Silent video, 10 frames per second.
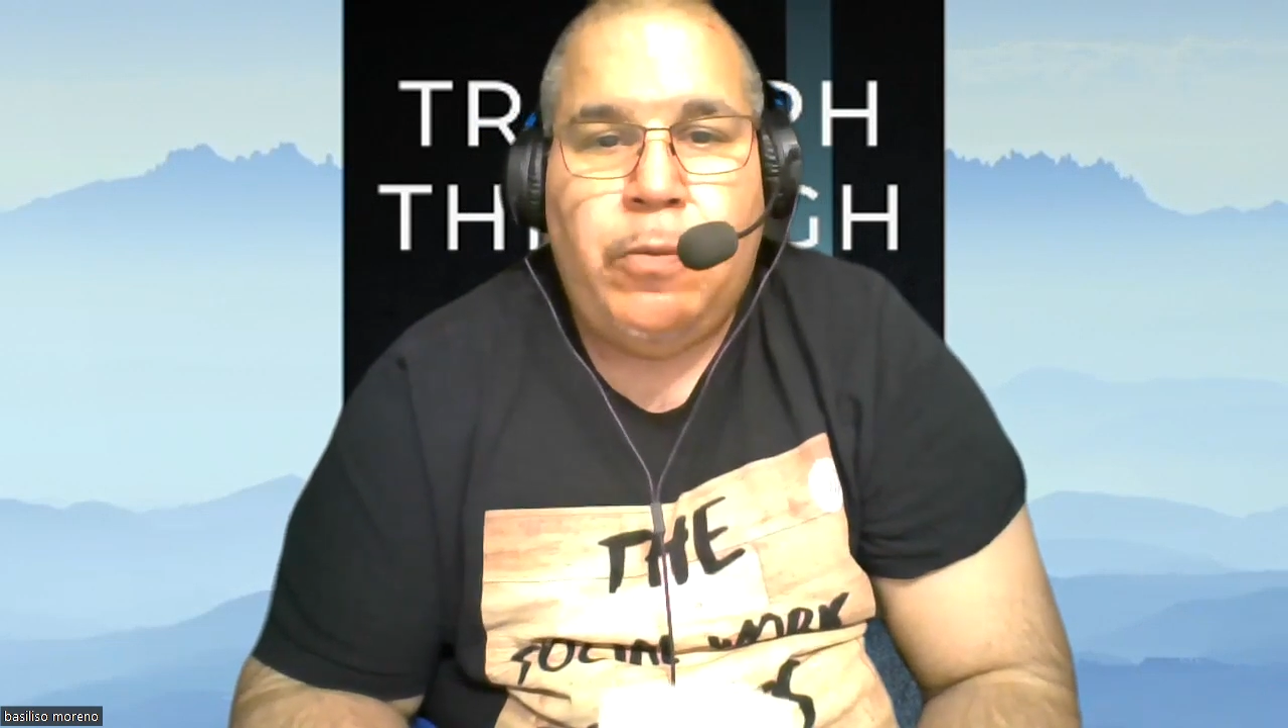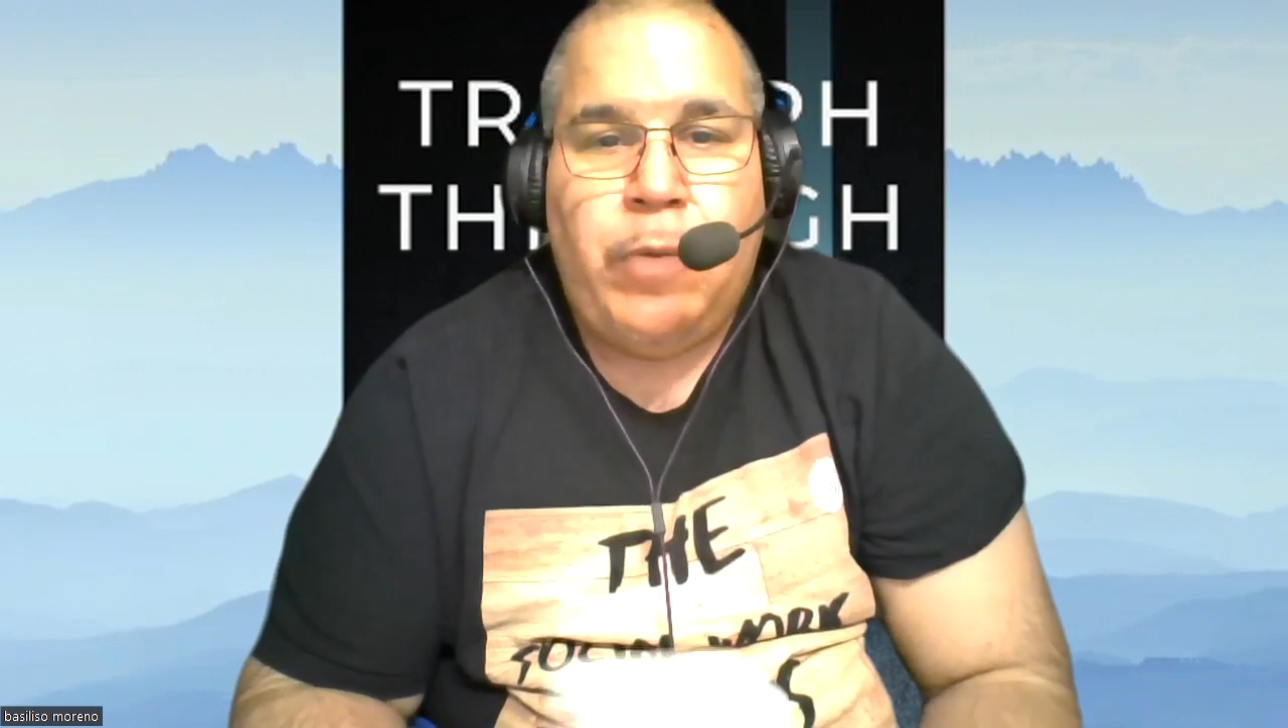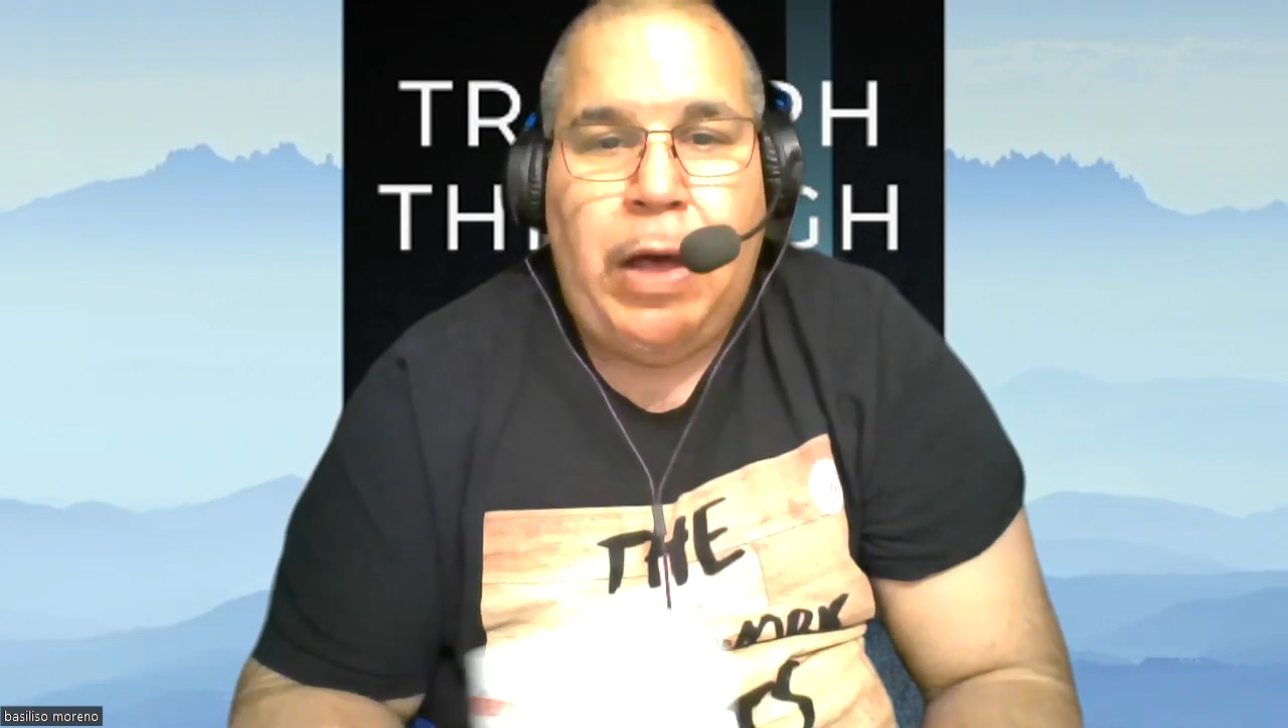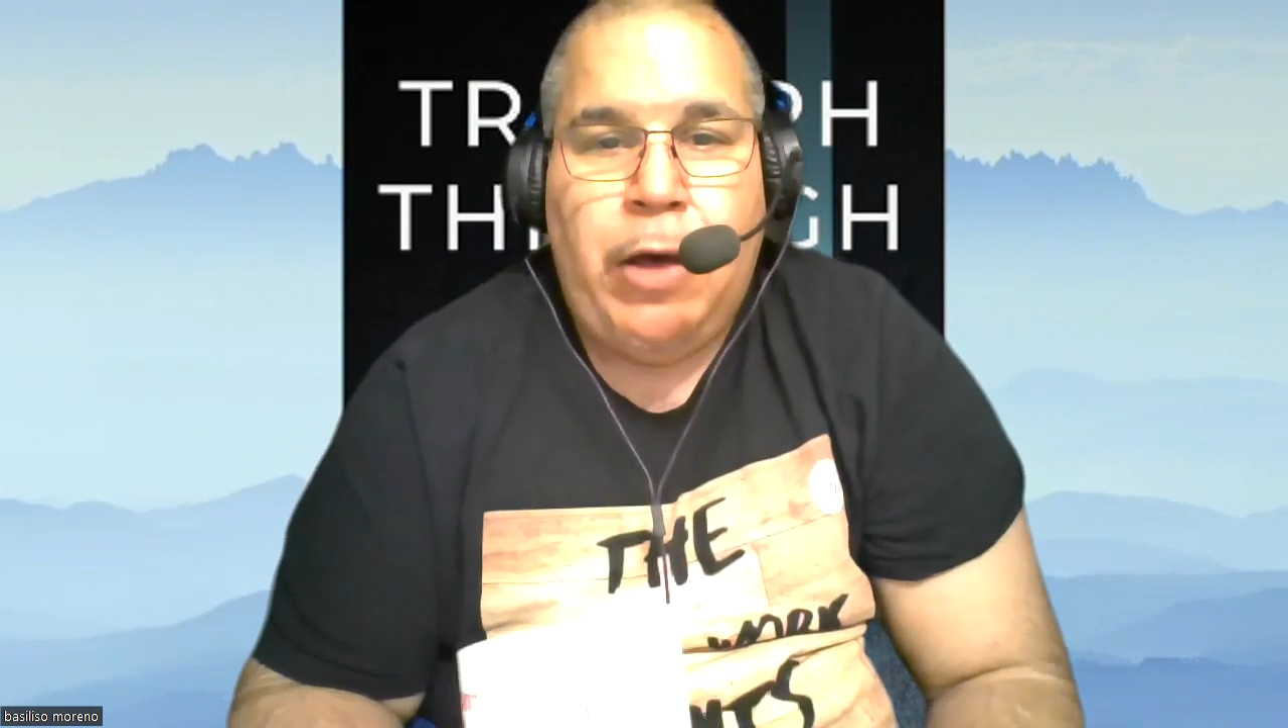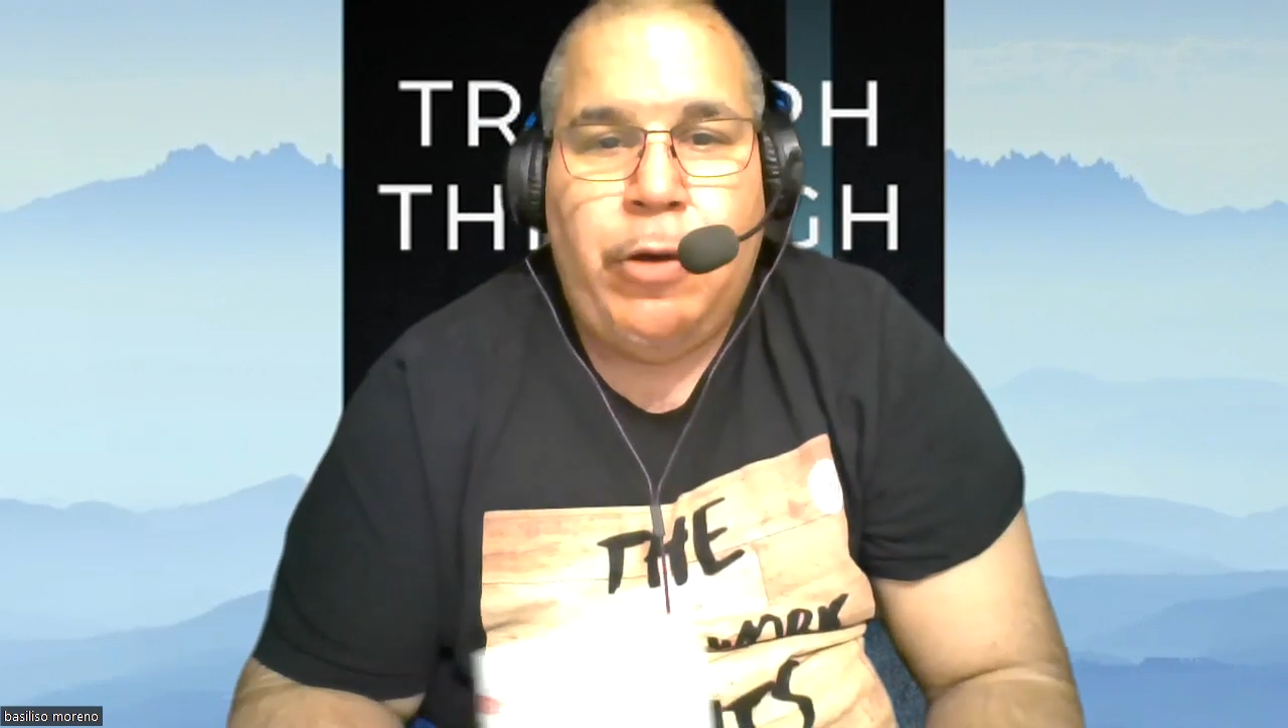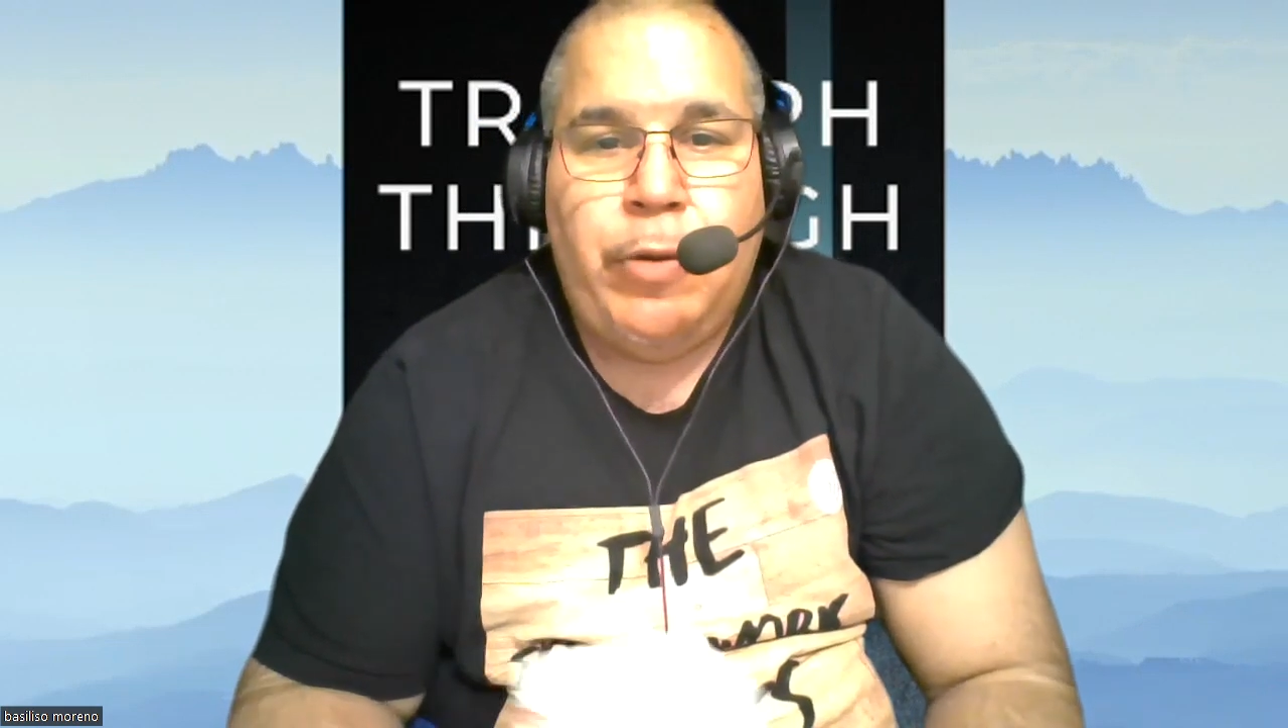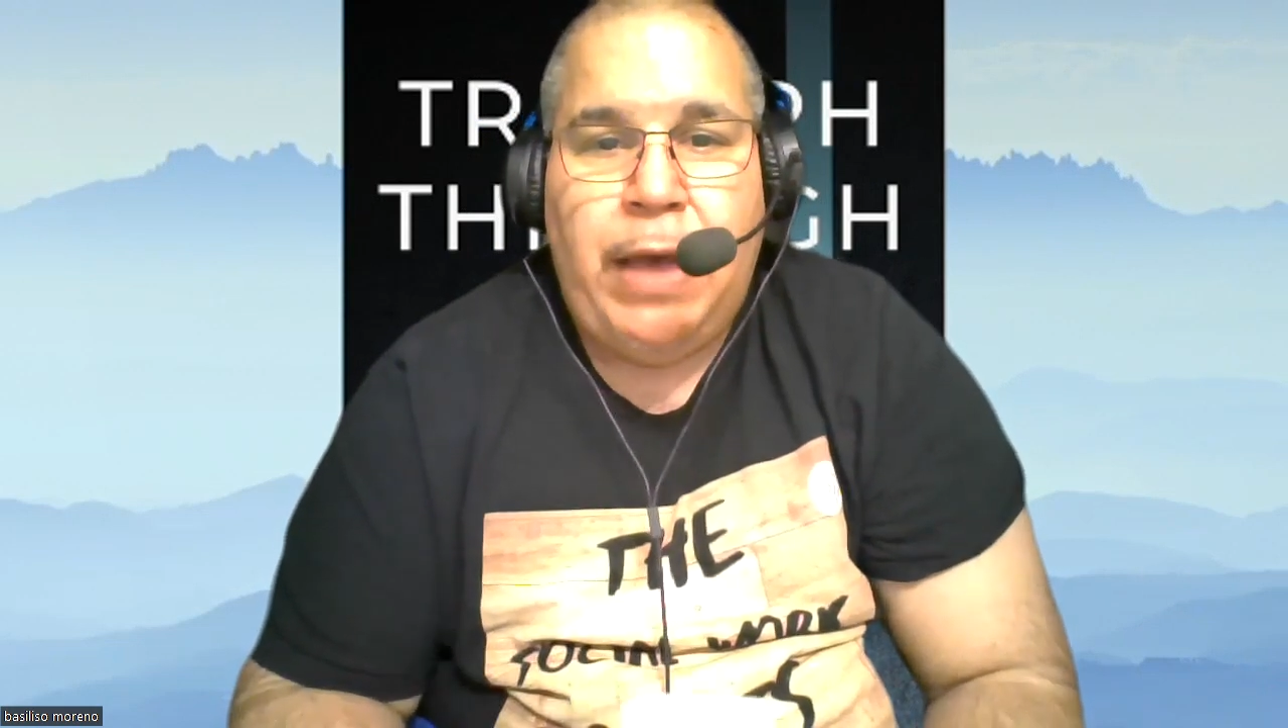while